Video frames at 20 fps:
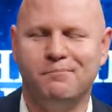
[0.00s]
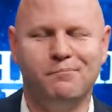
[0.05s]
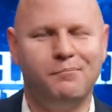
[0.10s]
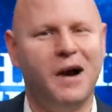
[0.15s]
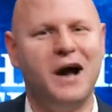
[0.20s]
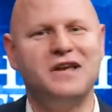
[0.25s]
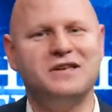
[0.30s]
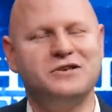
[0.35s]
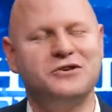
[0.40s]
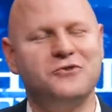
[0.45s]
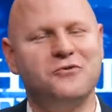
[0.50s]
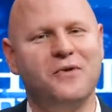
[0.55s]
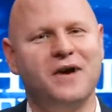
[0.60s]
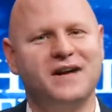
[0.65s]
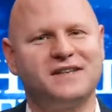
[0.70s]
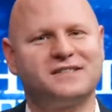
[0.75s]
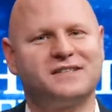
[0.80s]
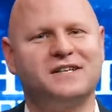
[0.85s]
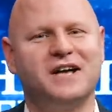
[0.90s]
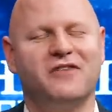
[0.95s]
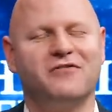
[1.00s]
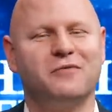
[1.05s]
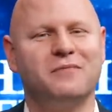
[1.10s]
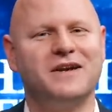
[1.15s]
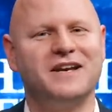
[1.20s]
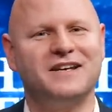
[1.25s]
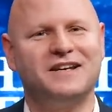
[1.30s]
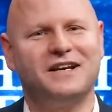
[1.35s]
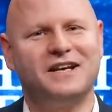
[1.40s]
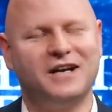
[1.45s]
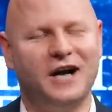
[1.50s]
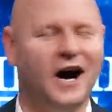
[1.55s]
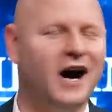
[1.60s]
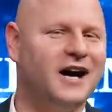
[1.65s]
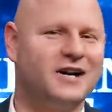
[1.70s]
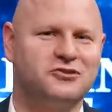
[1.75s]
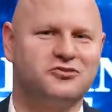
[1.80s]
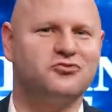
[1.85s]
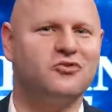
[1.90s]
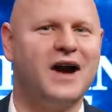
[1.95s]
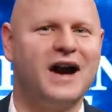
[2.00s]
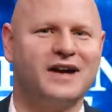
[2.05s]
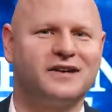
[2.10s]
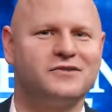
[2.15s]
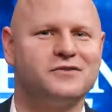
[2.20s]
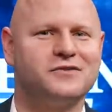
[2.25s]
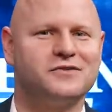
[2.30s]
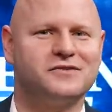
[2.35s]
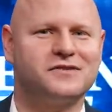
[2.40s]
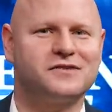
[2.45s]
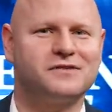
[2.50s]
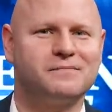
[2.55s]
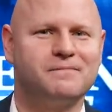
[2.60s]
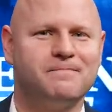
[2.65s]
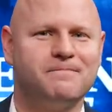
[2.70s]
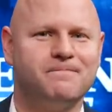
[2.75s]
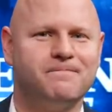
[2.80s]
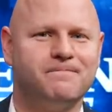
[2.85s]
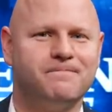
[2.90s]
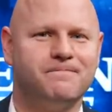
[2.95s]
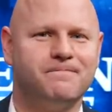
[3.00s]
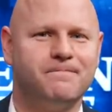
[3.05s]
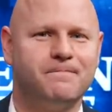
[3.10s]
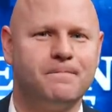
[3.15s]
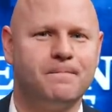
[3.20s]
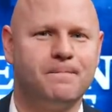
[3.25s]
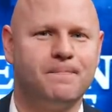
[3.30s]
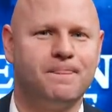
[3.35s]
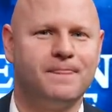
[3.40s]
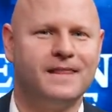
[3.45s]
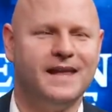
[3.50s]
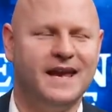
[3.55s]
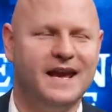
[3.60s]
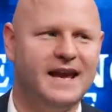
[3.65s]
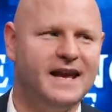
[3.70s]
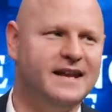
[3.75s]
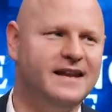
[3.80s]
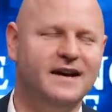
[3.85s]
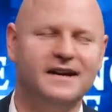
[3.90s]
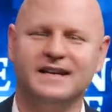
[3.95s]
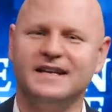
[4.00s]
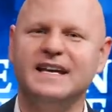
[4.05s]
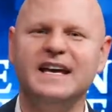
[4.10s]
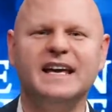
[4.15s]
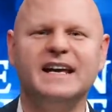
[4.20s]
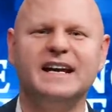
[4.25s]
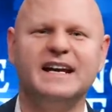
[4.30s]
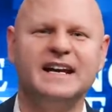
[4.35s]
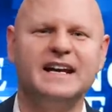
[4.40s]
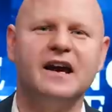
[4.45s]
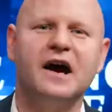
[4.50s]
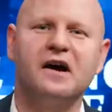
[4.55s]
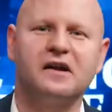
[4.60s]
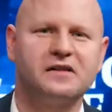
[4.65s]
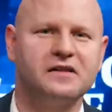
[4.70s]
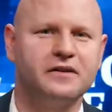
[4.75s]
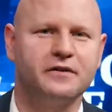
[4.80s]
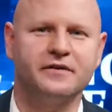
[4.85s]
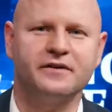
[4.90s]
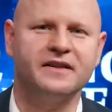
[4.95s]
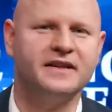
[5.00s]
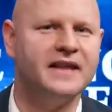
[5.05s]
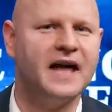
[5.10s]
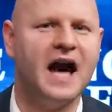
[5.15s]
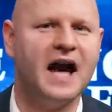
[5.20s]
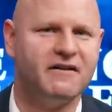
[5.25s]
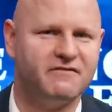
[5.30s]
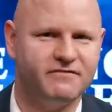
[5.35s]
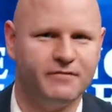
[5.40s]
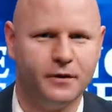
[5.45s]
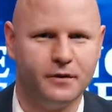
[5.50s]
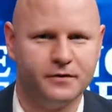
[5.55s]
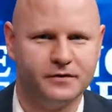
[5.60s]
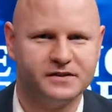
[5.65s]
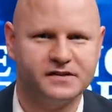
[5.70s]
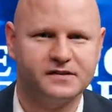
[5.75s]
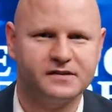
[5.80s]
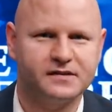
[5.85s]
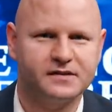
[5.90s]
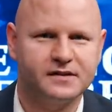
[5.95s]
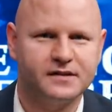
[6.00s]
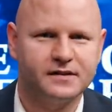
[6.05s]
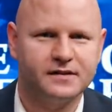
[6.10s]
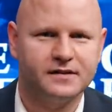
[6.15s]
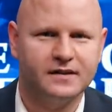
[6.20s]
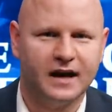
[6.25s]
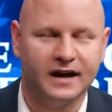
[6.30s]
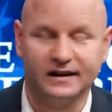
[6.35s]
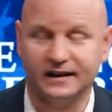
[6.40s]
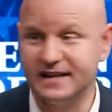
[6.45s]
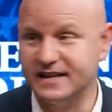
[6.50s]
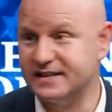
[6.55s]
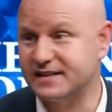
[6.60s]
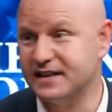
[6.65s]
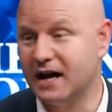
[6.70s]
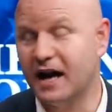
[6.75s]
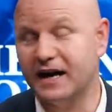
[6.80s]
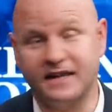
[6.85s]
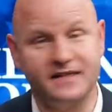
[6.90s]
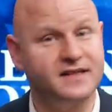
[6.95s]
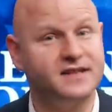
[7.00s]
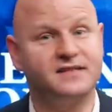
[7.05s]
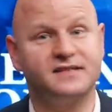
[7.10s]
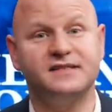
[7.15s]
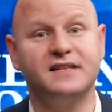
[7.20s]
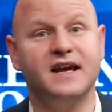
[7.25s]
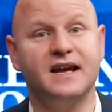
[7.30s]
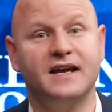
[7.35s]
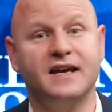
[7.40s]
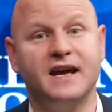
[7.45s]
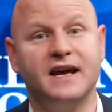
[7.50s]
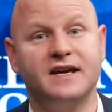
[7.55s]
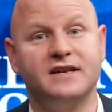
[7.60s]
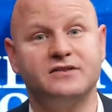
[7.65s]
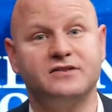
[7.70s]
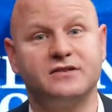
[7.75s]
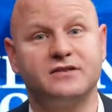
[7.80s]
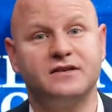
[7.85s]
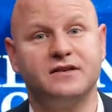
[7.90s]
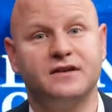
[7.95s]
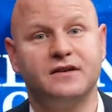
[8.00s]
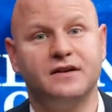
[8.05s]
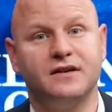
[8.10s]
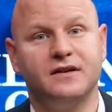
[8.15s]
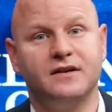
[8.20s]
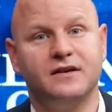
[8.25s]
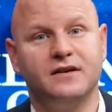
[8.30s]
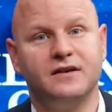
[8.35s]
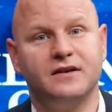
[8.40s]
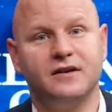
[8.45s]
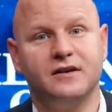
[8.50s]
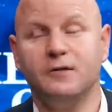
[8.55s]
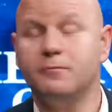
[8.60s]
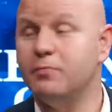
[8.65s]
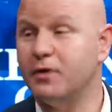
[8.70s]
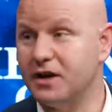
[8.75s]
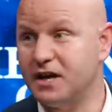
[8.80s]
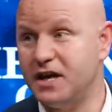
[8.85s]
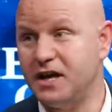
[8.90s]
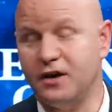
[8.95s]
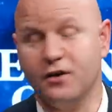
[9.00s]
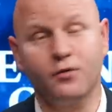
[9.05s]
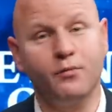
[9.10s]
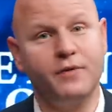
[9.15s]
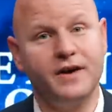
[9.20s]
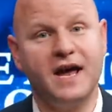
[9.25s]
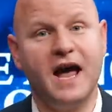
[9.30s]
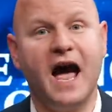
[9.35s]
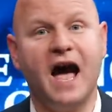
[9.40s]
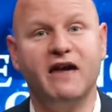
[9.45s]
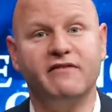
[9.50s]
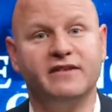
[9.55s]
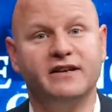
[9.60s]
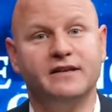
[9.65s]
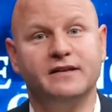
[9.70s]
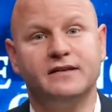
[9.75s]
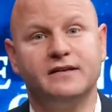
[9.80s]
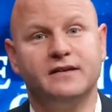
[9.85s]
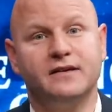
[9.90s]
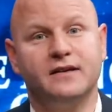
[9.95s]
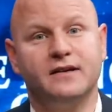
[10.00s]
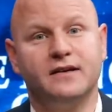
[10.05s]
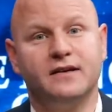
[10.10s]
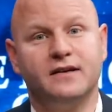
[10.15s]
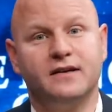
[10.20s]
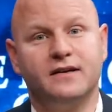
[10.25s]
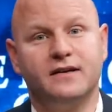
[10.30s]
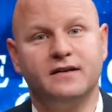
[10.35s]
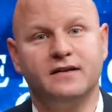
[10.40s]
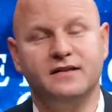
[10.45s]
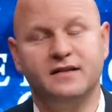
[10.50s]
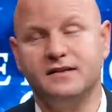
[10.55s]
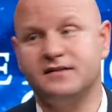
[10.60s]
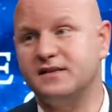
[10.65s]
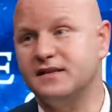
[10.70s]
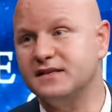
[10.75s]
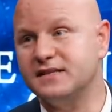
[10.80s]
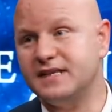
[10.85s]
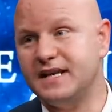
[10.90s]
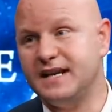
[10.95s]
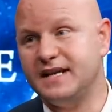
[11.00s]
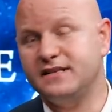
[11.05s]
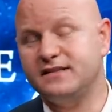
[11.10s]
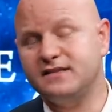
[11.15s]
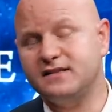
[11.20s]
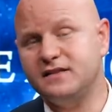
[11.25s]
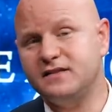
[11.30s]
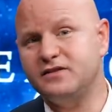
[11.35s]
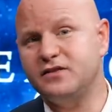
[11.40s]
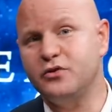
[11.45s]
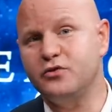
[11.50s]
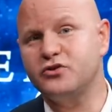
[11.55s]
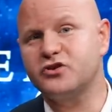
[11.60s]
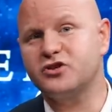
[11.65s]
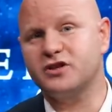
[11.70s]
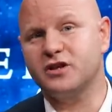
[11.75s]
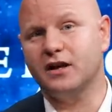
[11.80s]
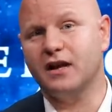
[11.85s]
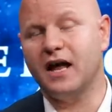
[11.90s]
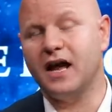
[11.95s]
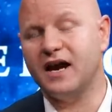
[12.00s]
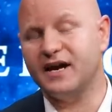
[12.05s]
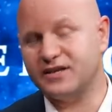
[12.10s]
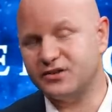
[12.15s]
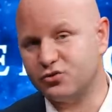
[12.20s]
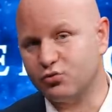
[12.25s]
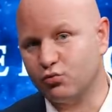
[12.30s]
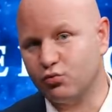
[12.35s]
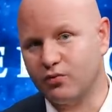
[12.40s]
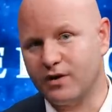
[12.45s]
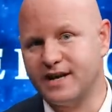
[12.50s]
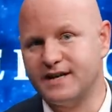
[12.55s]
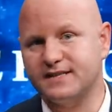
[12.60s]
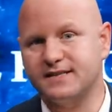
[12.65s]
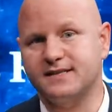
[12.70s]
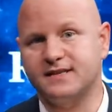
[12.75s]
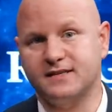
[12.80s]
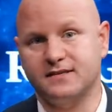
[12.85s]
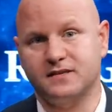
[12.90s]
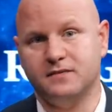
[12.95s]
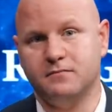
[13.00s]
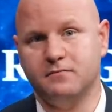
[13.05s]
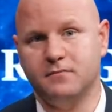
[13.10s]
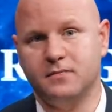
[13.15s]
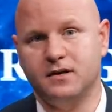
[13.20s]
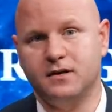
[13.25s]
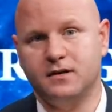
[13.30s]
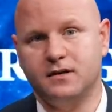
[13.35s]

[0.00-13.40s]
by U.S. government contractors. It doesn't get any uglier than that, folks, at least not in this day and age. But here we have it. This is institutionalized racism